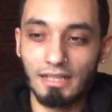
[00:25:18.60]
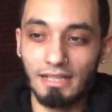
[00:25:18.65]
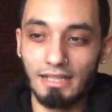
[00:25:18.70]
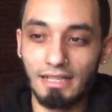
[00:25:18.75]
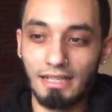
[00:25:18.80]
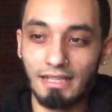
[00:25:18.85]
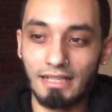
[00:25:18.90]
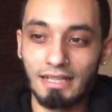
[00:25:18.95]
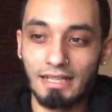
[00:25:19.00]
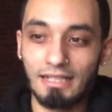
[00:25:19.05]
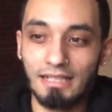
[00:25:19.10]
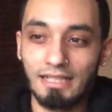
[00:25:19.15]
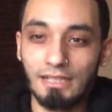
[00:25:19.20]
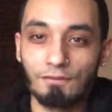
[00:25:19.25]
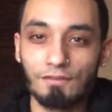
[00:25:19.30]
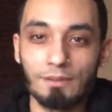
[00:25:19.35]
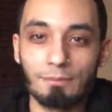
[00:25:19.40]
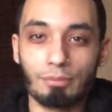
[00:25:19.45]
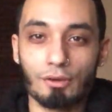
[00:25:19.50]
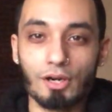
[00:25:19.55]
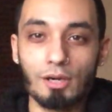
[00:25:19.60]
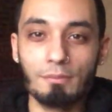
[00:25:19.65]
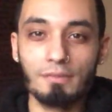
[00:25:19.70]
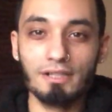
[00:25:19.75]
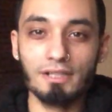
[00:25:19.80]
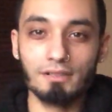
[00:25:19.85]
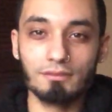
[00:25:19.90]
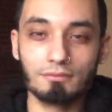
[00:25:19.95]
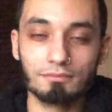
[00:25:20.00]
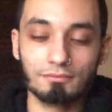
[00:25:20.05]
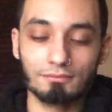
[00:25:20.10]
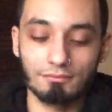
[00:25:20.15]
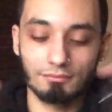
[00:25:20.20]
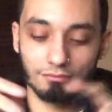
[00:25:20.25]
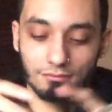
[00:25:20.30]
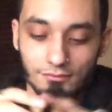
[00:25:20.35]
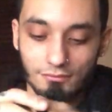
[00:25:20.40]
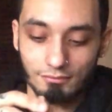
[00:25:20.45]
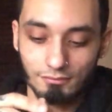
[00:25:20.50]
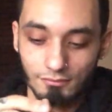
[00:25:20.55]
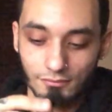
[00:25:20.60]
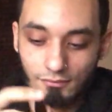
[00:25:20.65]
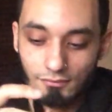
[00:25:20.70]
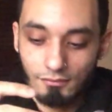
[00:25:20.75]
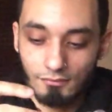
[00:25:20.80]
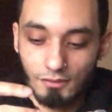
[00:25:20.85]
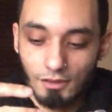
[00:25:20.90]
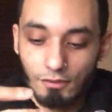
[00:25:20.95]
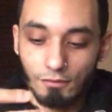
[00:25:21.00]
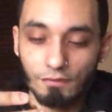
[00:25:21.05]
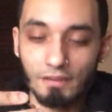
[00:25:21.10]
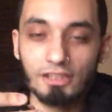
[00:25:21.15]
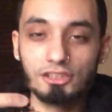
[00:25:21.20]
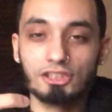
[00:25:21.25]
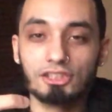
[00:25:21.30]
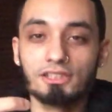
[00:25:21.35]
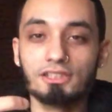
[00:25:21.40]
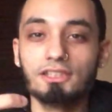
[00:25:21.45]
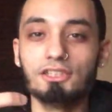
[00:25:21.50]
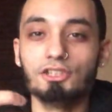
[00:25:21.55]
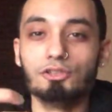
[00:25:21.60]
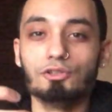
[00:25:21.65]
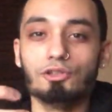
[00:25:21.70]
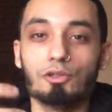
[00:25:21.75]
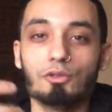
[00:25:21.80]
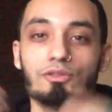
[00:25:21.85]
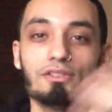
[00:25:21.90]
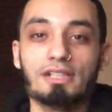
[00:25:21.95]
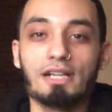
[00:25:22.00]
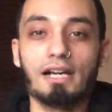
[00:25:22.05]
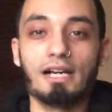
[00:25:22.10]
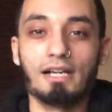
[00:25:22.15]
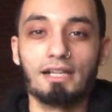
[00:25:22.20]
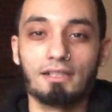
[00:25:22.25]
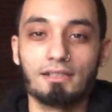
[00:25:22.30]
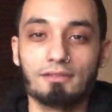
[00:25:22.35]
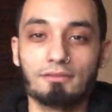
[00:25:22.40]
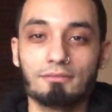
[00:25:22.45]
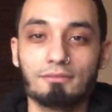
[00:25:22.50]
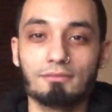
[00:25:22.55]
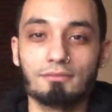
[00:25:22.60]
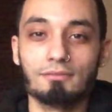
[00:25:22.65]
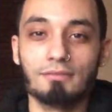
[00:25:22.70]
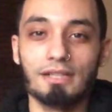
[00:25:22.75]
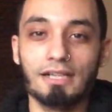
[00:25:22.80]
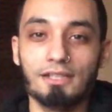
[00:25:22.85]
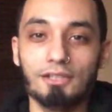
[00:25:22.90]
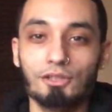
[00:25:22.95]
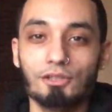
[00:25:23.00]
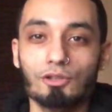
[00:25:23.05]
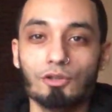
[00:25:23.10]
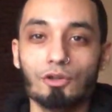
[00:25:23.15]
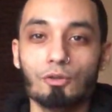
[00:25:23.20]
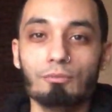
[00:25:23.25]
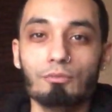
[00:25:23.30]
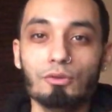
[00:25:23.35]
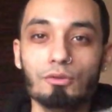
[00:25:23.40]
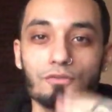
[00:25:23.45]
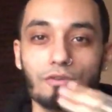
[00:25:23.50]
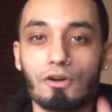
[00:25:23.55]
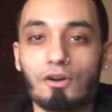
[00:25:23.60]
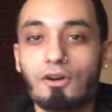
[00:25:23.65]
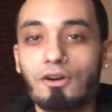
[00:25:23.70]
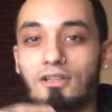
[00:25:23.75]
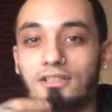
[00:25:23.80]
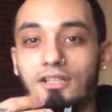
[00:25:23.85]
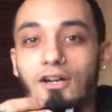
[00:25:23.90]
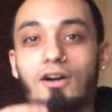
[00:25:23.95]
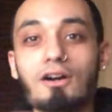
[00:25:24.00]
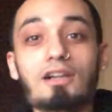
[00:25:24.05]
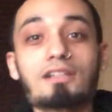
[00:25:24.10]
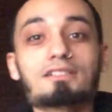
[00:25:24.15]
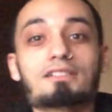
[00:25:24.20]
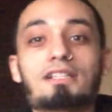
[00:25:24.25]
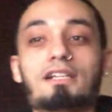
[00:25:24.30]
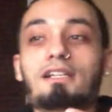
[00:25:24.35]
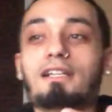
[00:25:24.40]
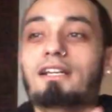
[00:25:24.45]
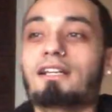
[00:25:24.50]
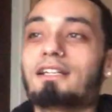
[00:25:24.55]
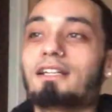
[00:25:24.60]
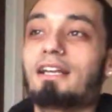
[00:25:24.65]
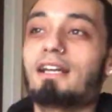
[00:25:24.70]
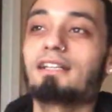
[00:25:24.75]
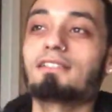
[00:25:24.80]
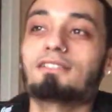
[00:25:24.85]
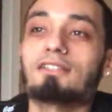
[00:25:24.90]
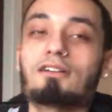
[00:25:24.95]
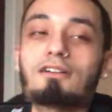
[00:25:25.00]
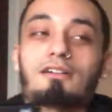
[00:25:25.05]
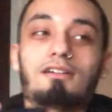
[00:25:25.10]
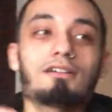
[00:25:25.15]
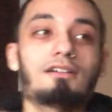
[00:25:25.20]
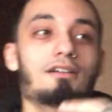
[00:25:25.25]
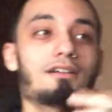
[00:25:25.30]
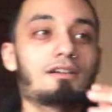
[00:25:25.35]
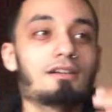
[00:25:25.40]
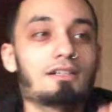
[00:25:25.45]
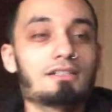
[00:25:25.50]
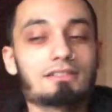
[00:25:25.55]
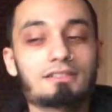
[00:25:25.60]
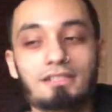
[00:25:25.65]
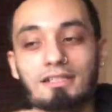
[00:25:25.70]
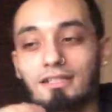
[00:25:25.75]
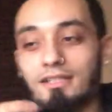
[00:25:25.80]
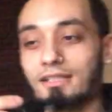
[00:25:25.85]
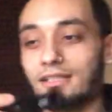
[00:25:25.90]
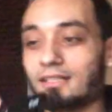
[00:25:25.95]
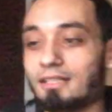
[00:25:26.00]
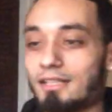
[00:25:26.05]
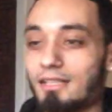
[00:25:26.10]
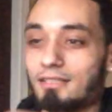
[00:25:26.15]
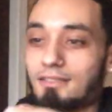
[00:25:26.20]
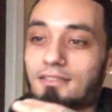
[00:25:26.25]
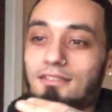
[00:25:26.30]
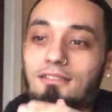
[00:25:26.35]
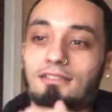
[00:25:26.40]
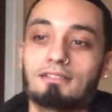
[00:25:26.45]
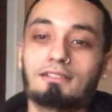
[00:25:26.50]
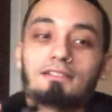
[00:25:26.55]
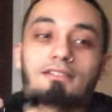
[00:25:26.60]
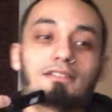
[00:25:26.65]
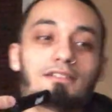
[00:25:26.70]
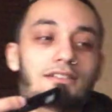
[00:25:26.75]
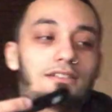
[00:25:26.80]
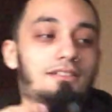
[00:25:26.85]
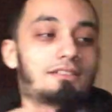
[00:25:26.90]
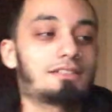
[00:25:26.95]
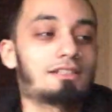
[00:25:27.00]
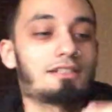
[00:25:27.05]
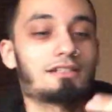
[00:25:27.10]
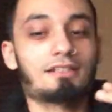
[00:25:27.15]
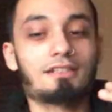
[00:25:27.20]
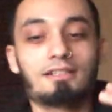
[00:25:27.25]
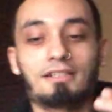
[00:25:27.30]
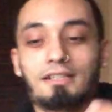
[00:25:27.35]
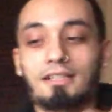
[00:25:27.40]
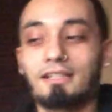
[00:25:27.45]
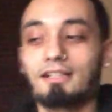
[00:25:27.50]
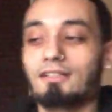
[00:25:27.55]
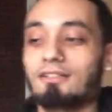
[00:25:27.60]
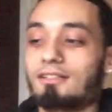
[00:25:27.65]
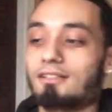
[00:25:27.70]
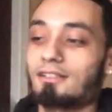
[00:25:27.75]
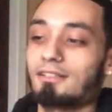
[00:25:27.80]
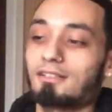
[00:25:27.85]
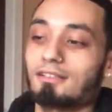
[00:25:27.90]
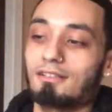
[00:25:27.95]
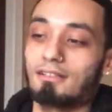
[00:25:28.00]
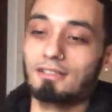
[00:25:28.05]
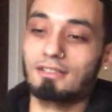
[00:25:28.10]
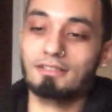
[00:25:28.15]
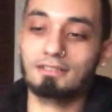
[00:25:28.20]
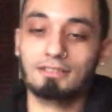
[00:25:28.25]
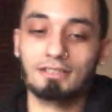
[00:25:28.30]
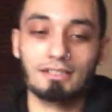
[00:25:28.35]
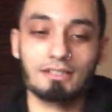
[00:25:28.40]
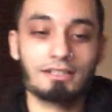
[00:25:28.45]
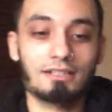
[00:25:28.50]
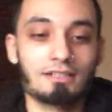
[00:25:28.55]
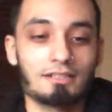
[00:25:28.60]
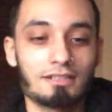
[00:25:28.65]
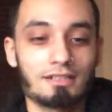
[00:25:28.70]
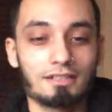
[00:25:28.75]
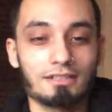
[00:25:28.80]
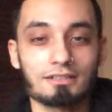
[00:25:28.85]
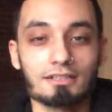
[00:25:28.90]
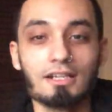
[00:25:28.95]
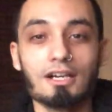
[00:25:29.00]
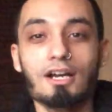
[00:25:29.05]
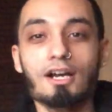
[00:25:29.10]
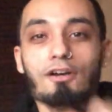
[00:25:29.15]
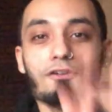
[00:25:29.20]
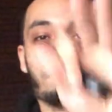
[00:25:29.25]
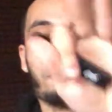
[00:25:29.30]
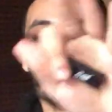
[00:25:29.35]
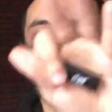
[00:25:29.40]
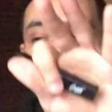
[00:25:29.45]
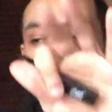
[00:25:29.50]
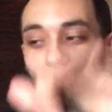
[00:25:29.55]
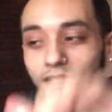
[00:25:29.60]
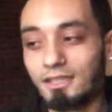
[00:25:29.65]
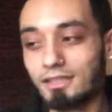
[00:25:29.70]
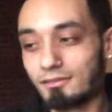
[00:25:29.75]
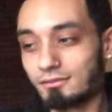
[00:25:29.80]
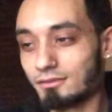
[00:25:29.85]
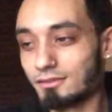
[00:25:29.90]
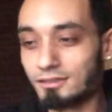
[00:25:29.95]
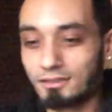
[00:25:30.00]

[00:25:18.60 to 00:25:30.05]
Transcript: it ain't even permanent. Eventually, you're going to die. And you're going to move on, on to the next, on, on to the next, on, on to the next, on, on to the next. Free,